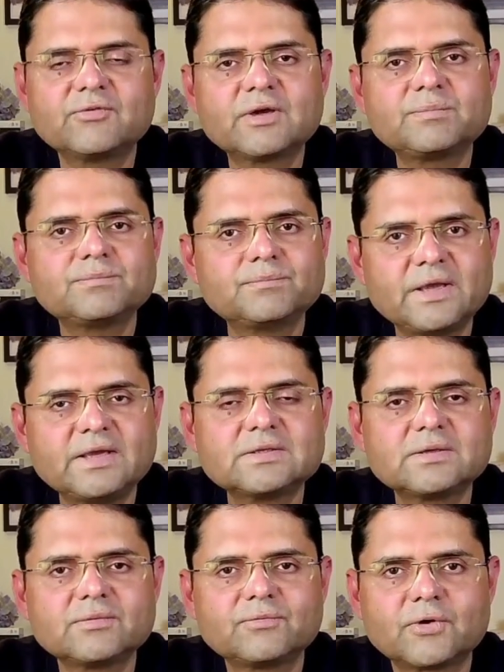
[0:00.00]
This is the
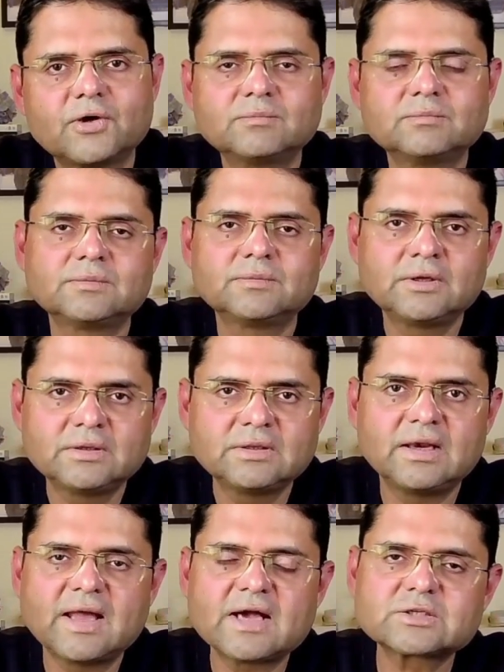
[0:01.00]
cover page
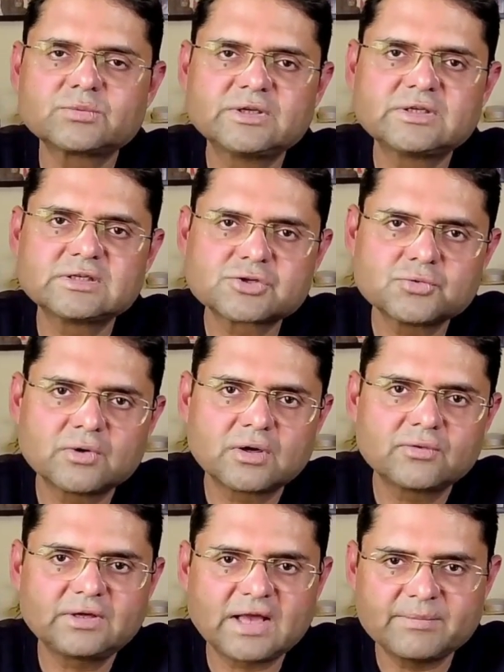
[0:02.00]
from the
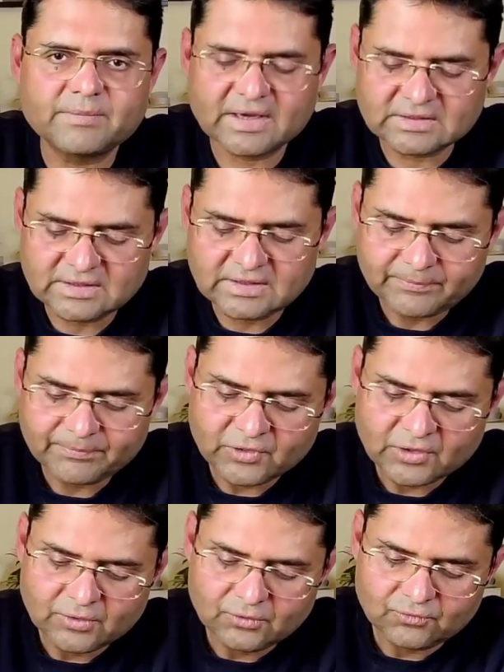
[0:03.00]
last week's issue of
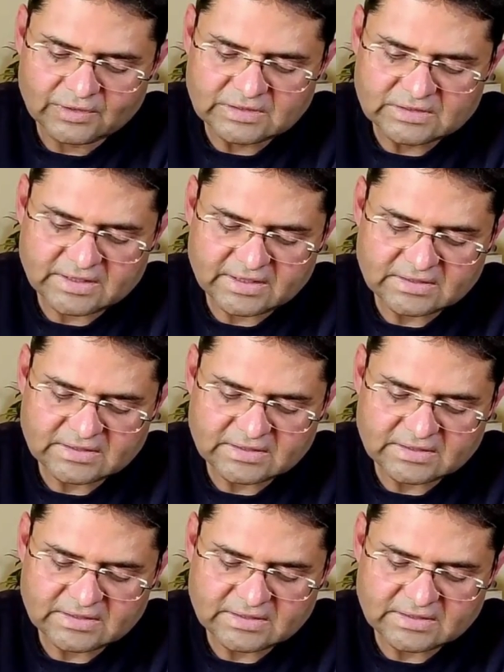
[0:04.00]
Time magazine,